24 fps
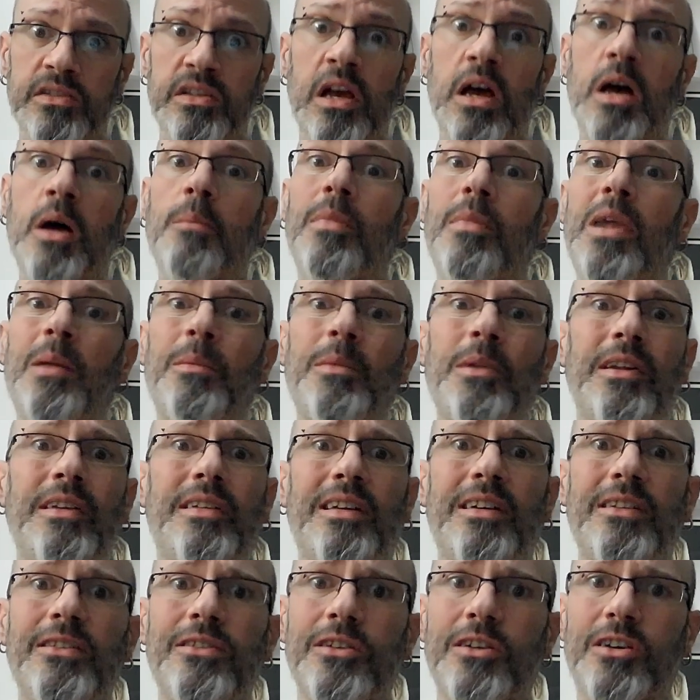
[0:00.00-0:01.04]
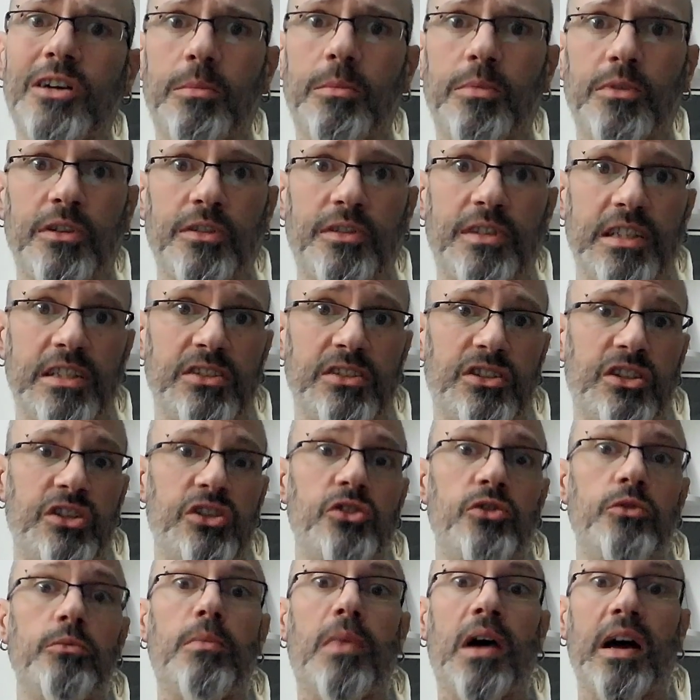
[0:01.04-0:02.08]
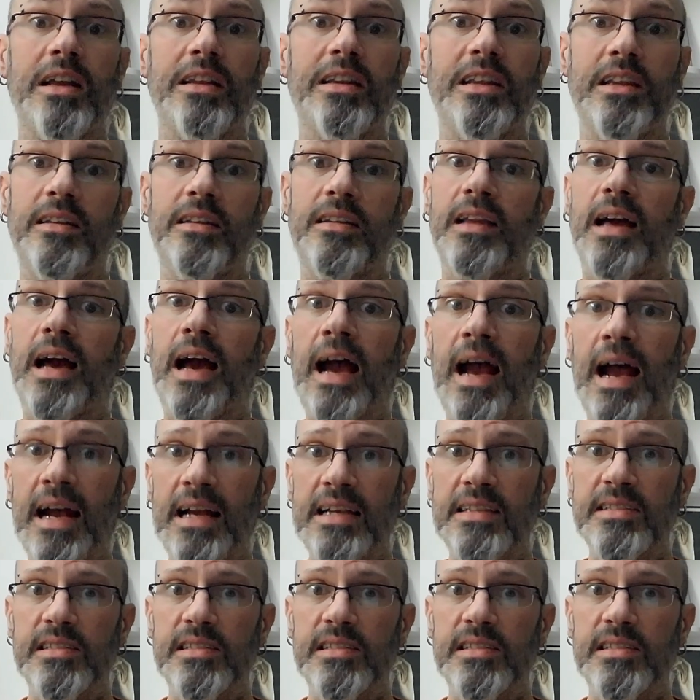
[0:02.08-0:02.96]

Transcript: But I'm going to tell you a couple of things that you might need to ask